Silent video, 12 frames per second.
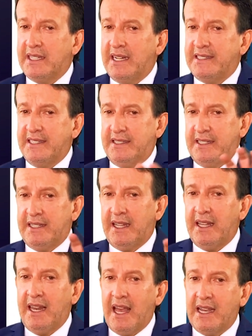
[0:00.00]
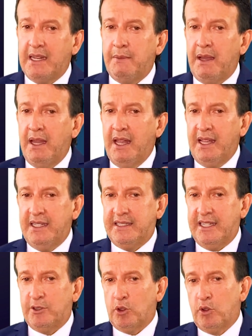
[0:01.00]
because in the lower part
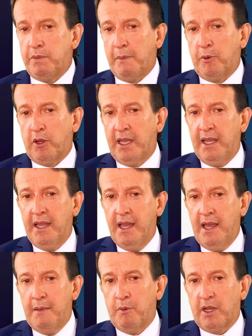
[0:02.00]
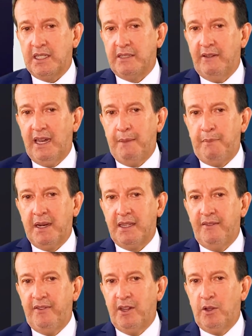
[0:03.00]
there is a very marked reservoir of
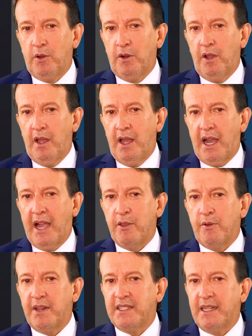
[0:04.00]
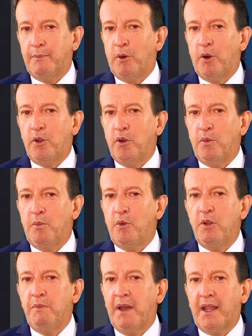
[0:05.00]
tears, and what we said before is
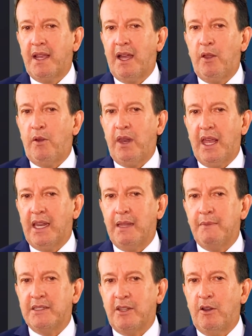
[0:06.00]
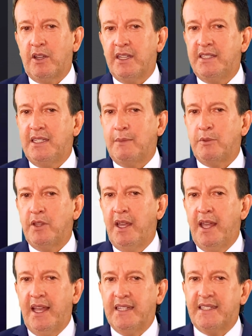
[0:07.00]
that the reservoir will help me pump.
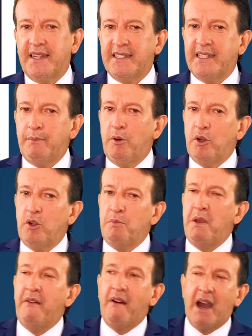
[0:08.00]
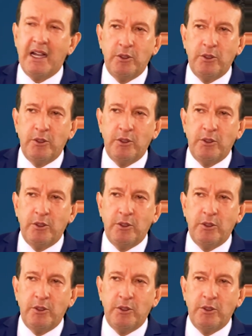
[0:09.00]
And that tear,